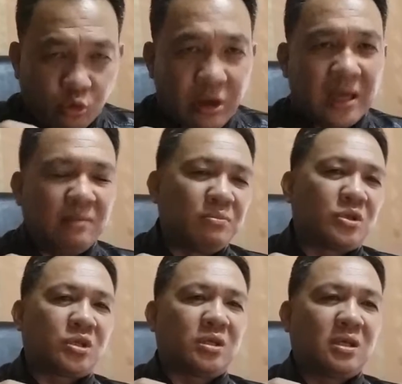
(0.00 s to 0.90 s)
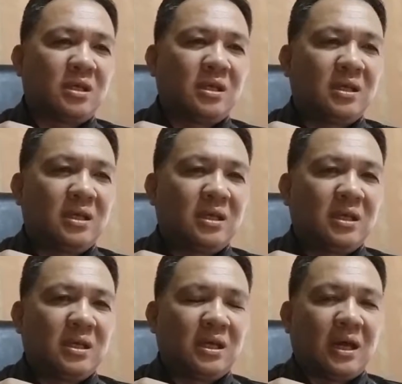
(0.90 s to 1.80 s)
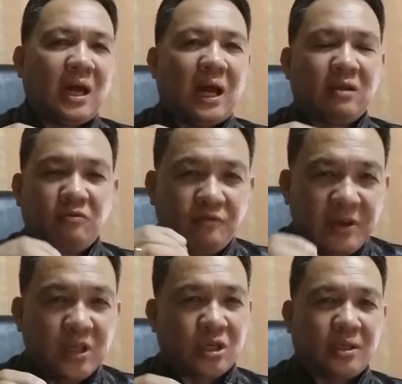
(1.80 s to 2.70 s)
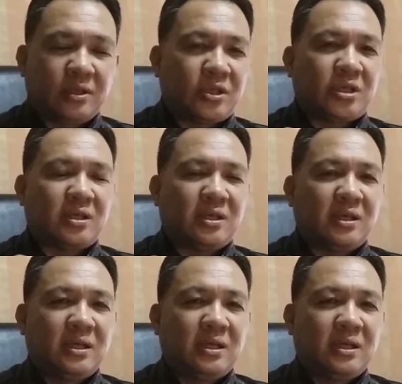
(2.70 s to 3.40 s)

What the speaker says: dreams and visions.